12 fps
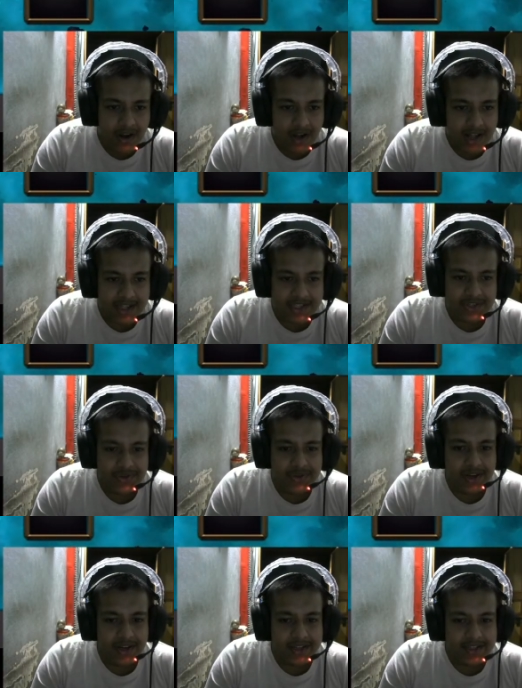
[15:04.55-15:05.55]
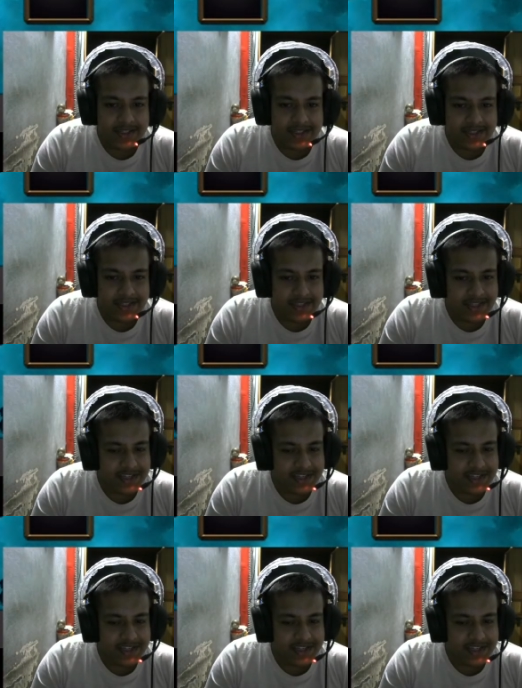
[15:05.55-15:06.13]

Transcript: I'll see you guys next